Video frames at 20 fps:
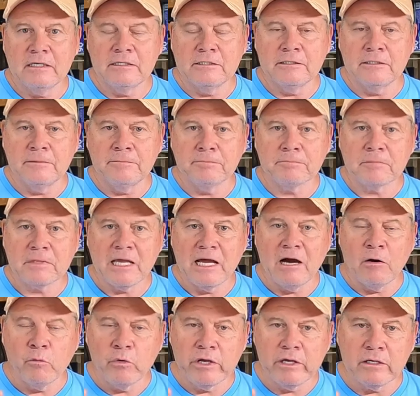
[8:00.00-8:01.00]
Um,
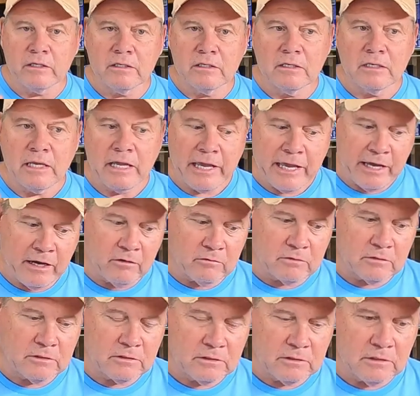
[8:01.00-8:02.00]
I went
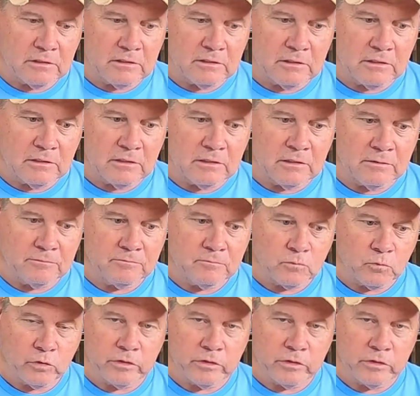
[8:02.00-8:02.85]
out uh,